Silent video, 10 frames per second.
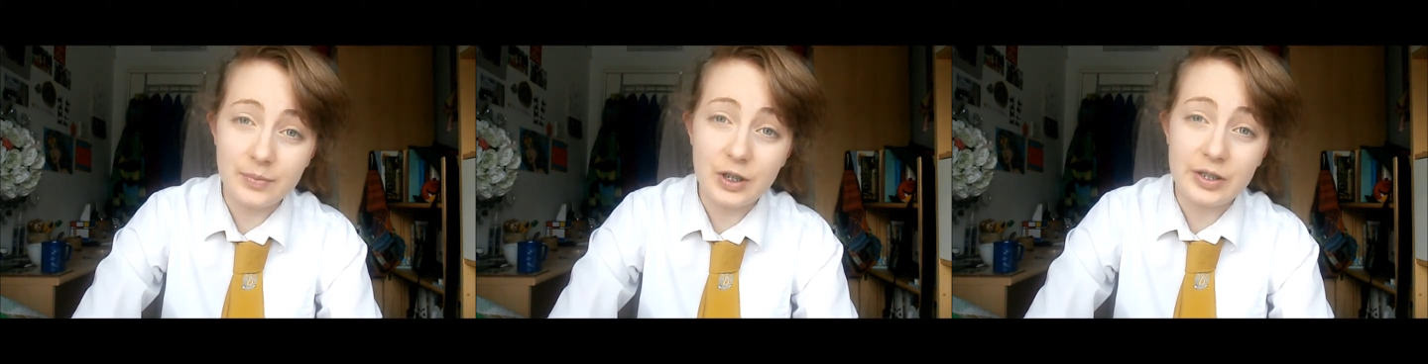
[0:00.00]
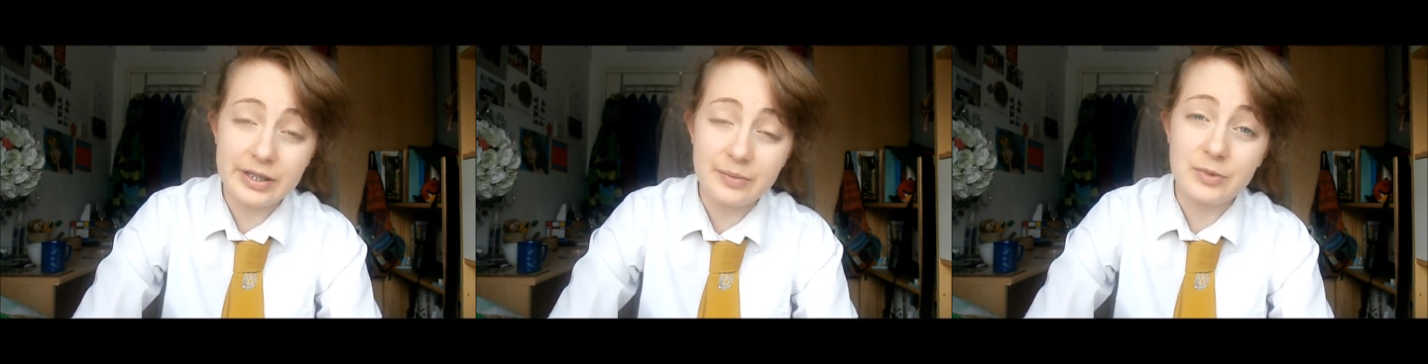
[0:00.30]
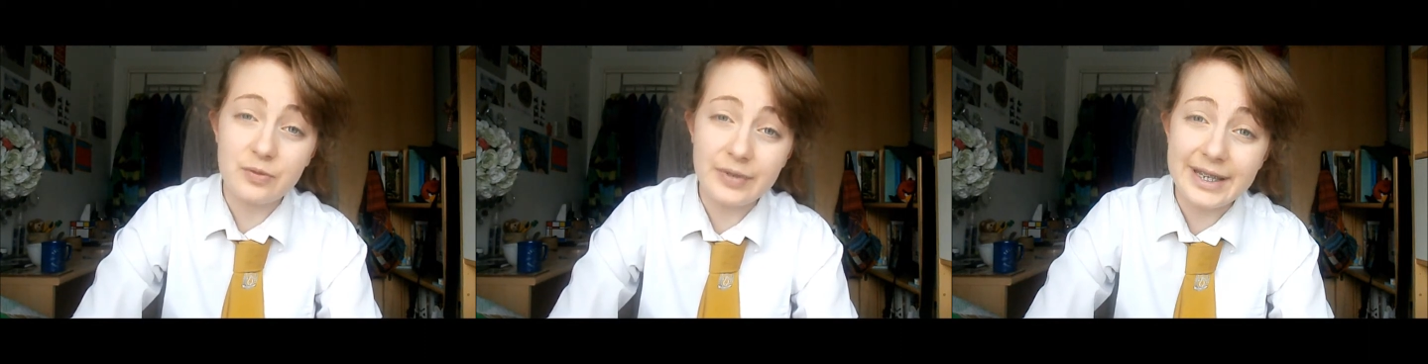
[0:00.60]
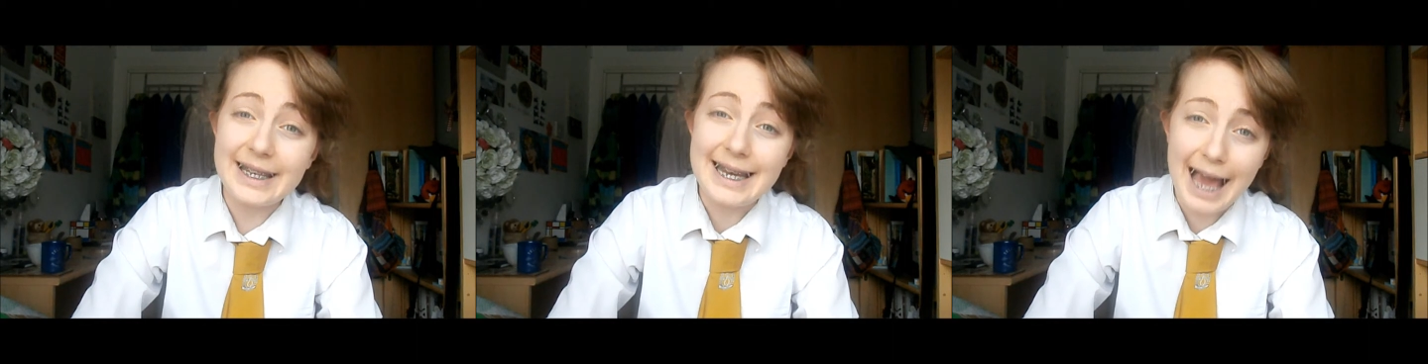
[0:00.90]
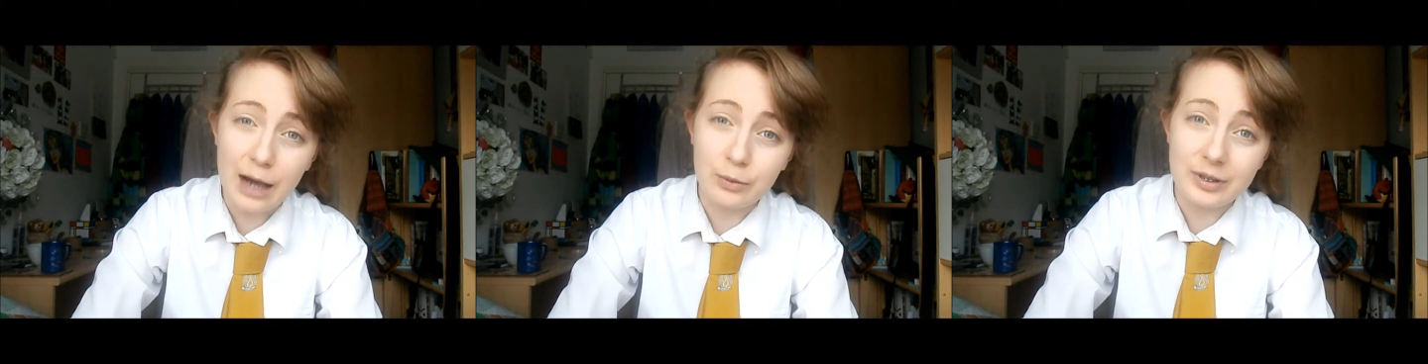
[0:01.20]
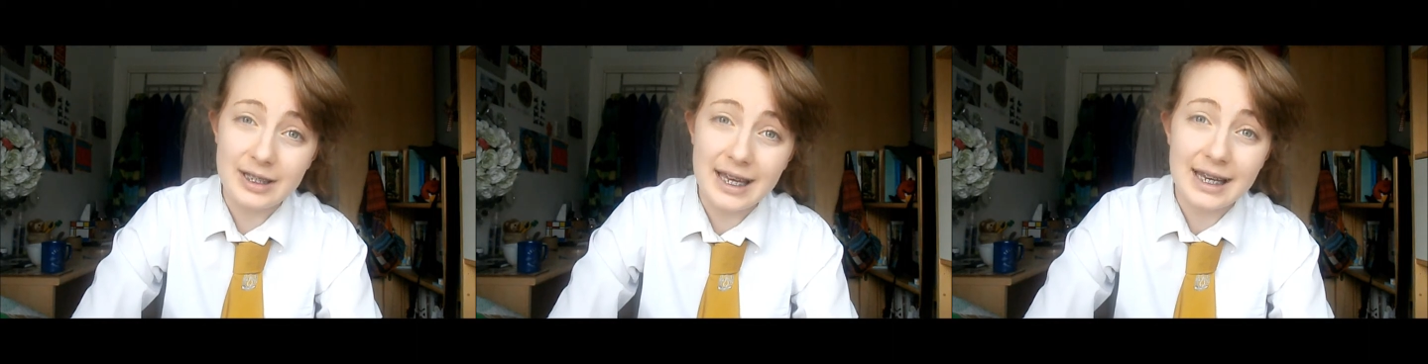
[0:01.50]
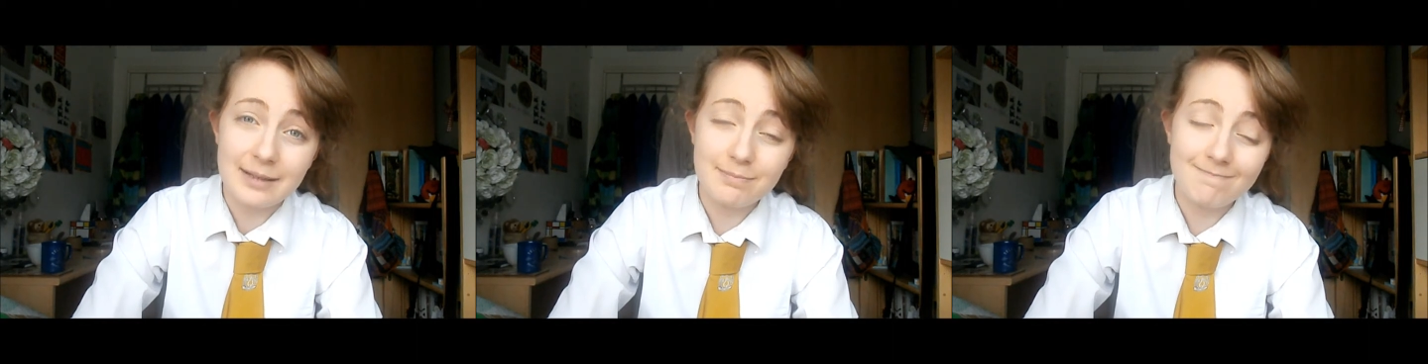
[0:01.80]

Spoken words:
because it was really loud there.